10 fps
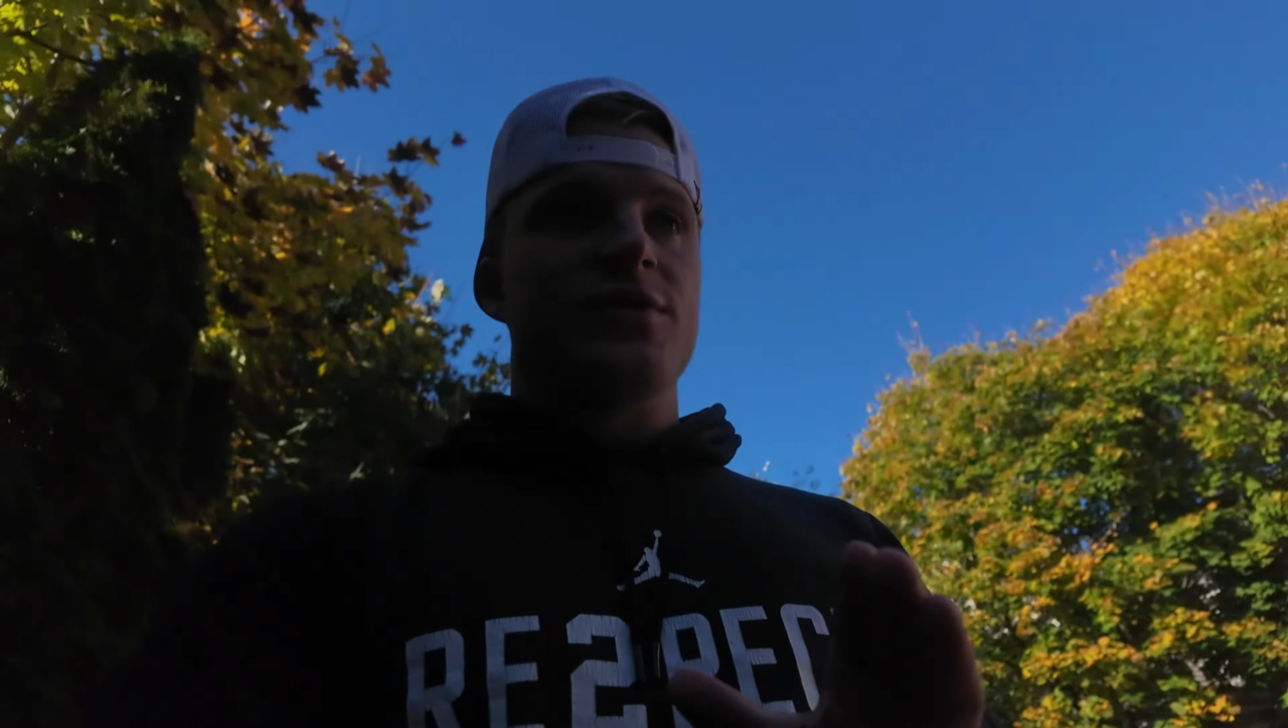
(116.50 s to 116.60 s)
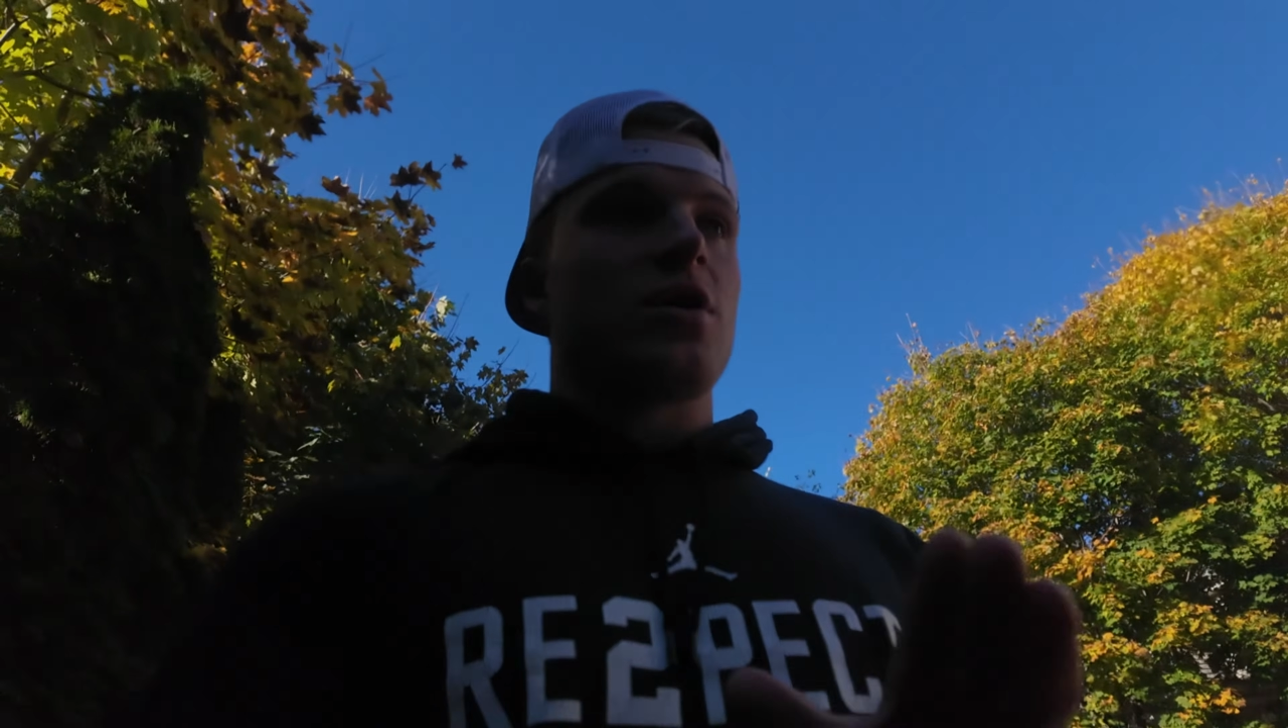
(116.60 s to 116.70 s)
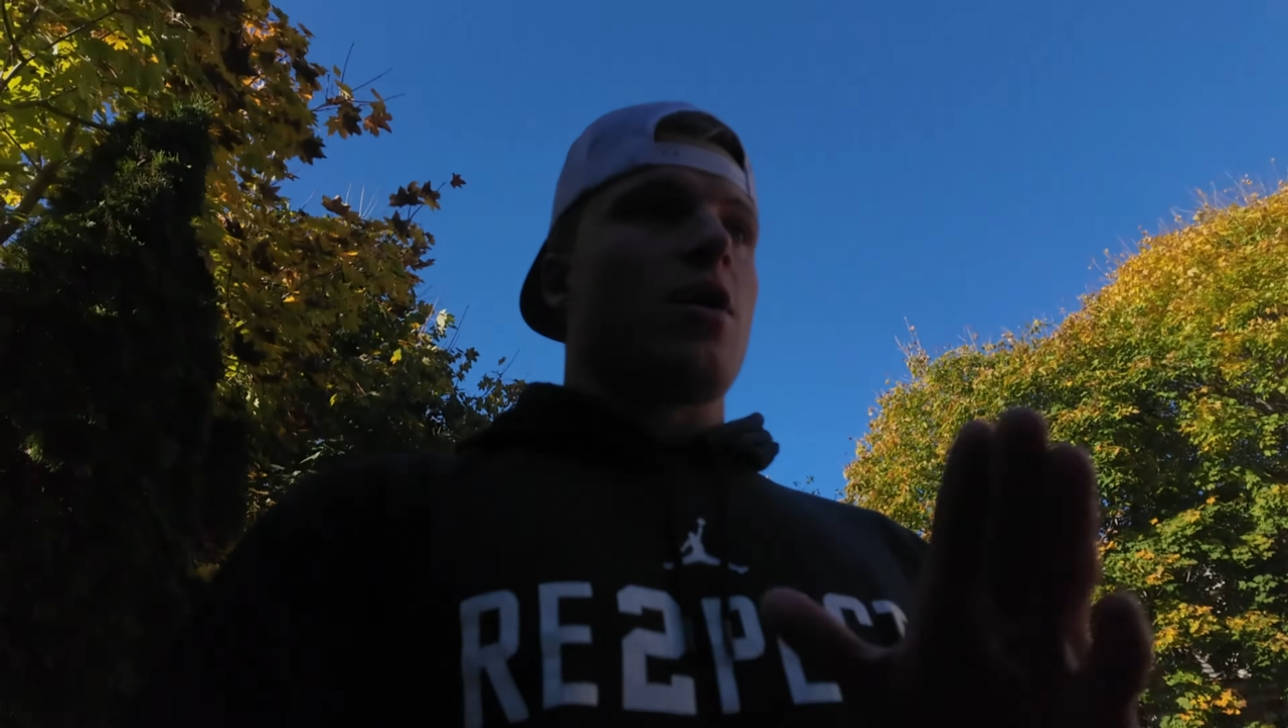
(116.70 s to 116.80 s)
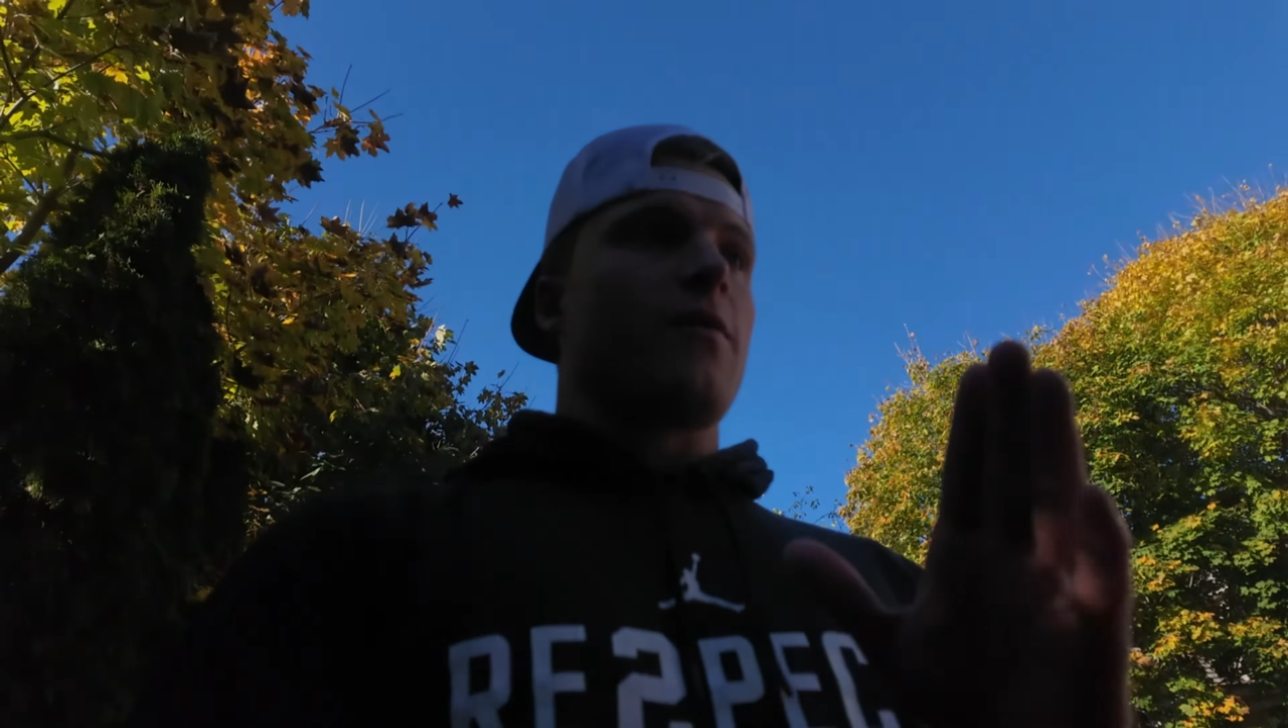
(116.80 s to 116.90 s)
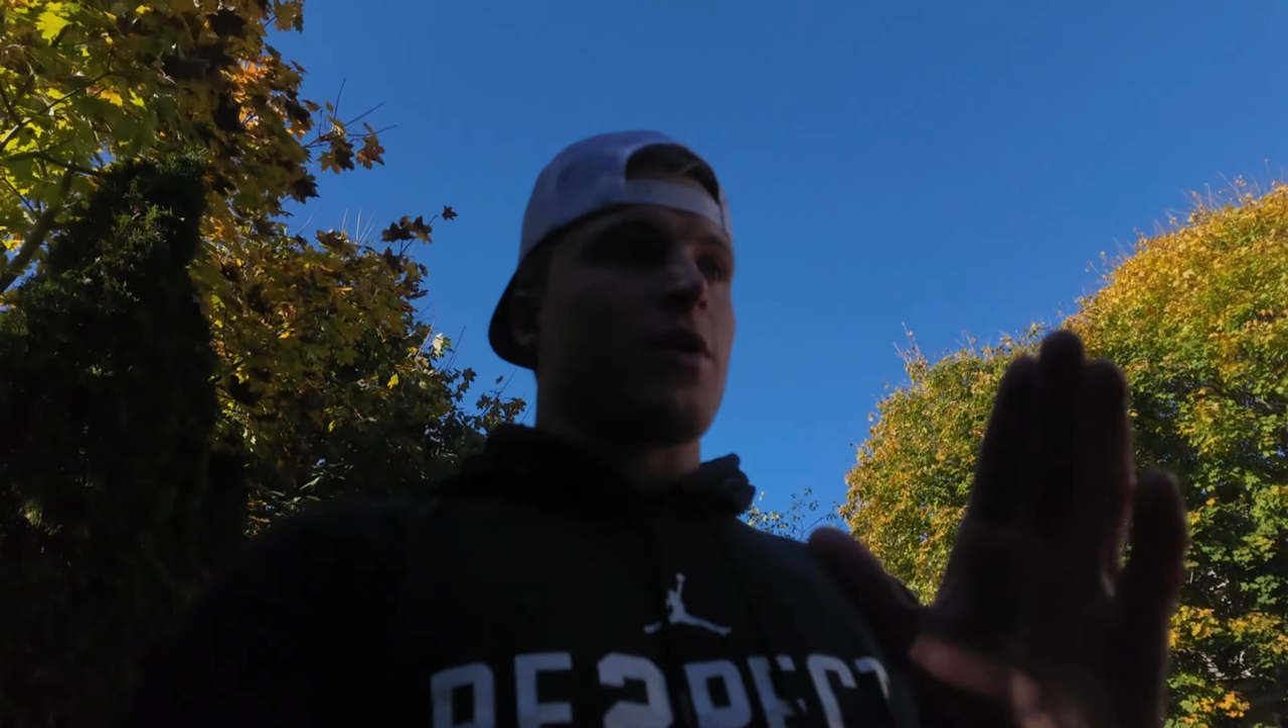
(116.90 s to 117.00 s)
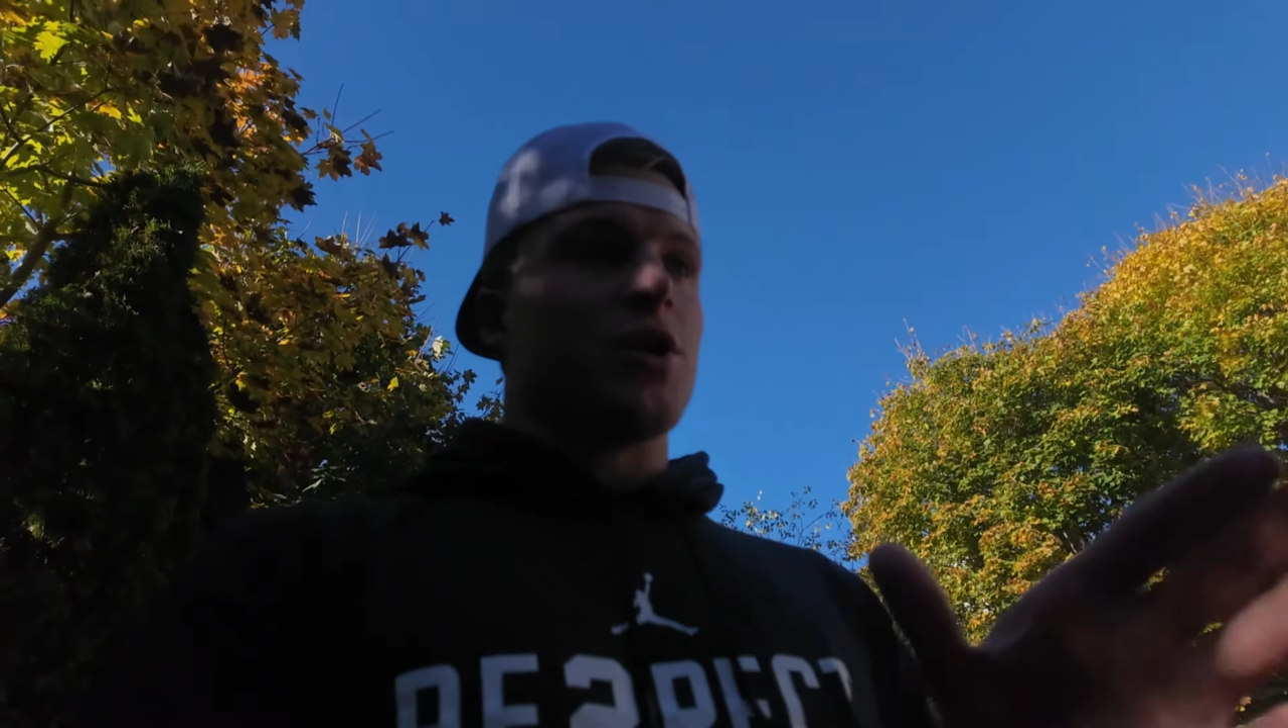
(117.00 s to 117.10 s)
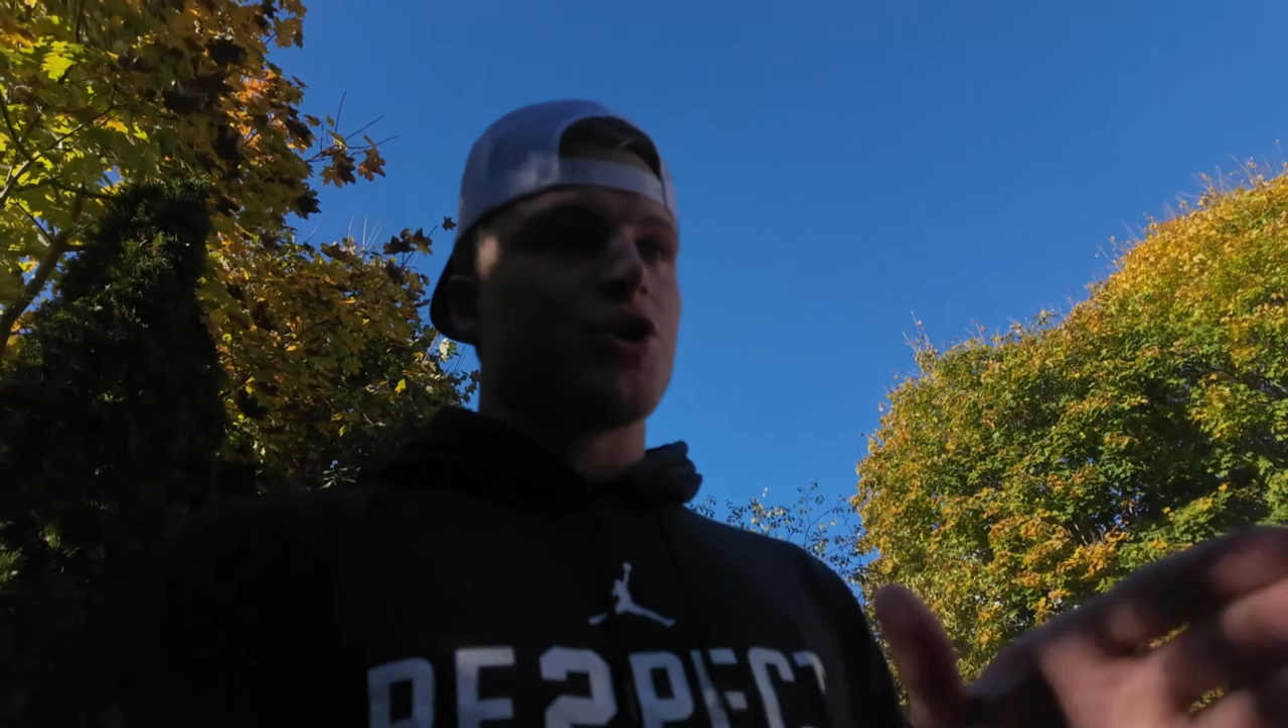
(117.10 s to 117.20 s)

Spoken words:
this car if we're going